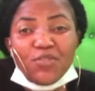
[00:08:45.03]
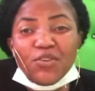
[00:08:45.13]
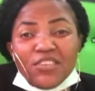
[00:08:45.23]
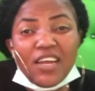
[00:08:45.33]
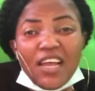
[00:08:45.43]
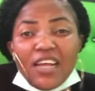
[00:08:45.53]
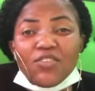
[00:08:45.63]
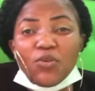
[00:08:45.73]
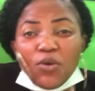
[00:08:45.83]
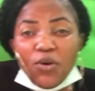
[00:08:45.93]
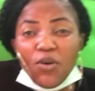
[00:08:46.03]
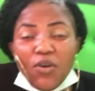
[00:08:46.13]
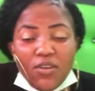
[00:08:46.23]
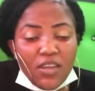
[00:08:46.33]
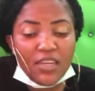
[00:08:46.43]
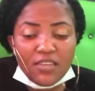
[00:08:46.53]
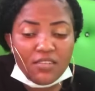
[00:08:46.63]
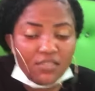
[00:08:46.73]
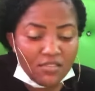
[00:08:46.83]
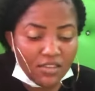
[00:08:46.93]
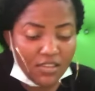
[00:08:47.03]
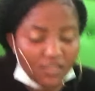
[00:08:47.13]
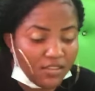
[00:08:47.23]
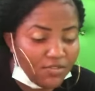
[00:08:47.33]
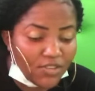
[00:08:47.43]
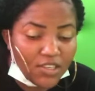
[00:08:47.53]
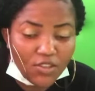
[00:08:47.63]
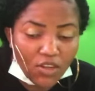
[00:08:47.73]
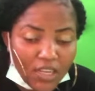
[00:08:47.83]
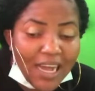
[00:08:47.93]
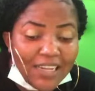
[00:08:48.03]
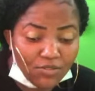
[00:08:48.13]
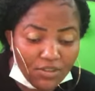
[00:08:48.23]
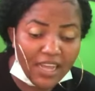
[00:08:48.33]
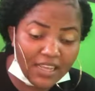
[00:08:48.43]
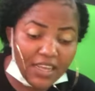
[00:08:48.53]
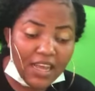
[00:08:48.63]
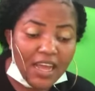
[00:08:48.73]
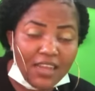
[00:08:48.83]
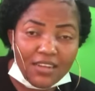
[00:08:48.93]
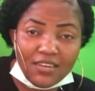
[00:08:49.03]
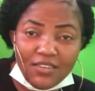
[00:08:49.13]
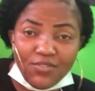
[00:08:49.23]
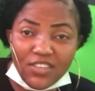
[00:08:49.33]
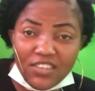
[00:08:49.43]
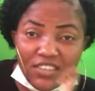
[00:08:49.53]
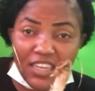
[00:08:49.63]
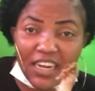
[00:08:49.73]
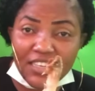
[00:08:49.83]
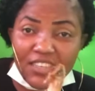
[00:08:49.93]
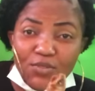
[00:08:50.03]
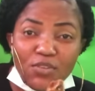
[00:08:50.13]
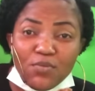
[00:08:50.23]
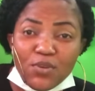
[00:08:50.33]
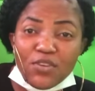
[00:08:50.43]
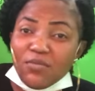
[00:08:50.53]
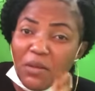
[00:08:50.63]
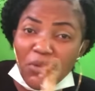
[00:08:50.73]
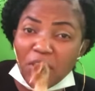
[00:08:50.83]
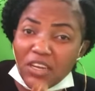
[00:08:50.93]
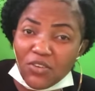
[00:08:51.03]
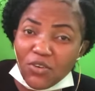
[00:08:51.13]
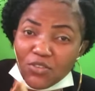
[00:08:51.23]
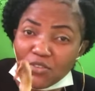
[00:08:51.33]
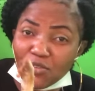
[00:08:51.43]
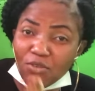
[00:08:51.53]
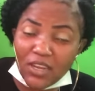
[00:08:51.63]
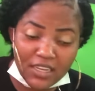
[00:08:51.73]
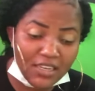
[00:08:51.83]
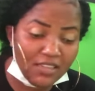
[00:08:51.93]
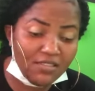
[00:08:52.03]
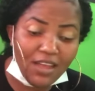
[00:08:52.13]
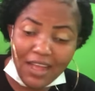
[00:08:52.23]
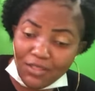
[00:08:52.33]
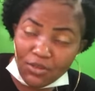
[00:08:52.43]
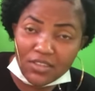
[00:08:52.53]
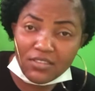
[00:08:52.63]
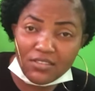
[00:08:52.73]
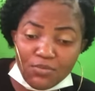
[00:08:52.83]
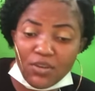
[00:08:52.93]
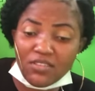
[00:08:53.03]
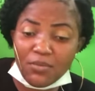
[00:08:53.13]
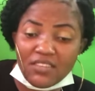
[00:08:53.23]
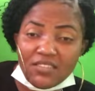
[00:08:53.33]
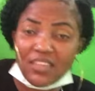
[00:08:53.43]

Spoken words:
not dry at all. Like, see, even the talking, I had to, like, this finishing that I did was because my money can all just go like that, so I had to eat it. But see, my sister,